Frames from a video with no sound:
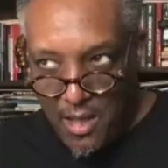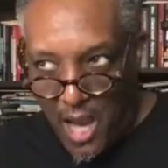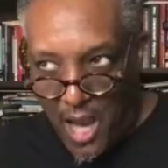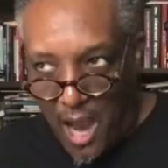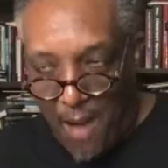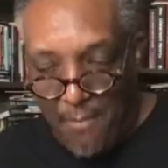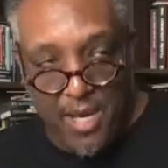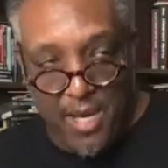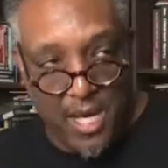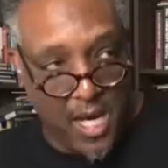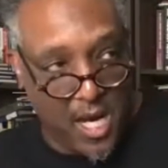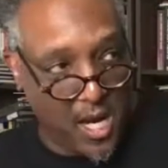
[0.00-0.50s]
I
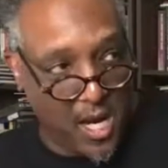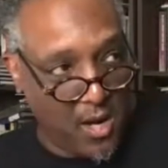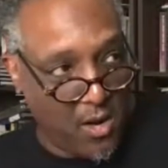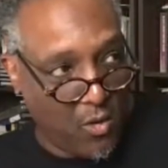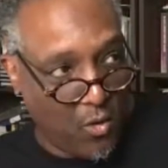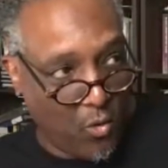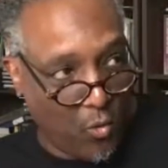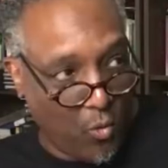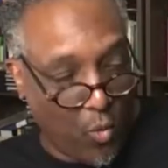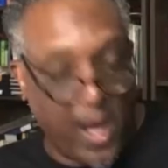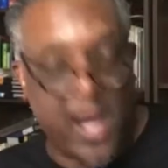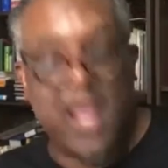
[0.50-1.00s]
mean,
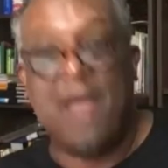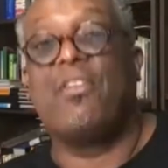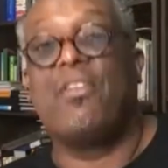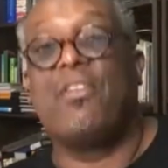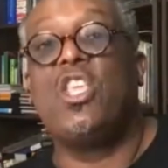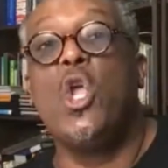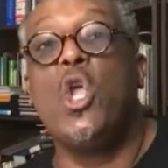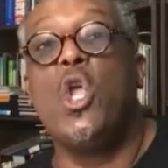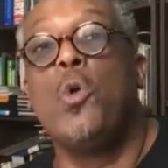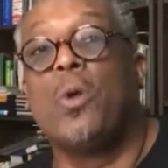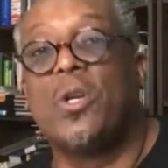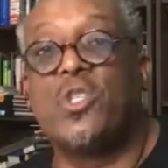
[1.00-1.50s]
whatever
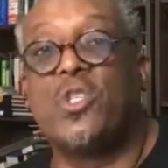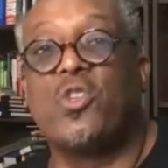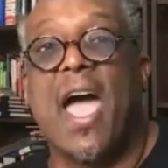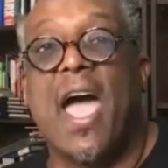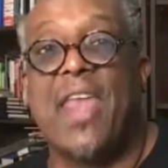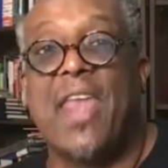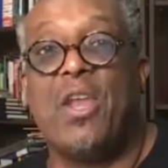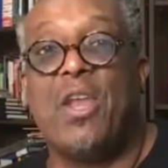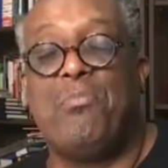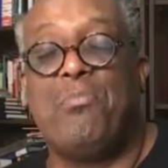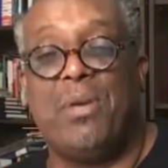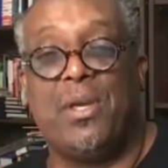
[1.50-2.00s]
you were
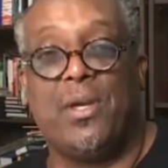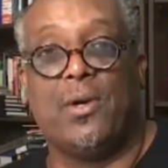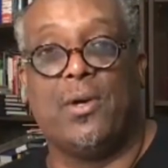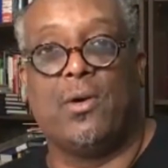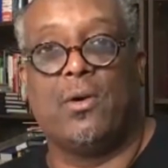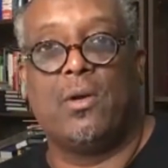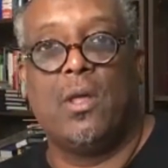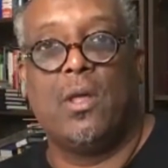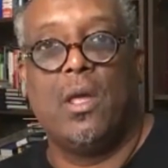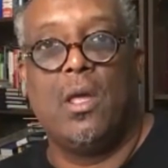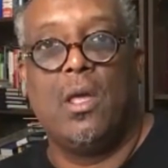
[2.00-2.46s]
trying to build.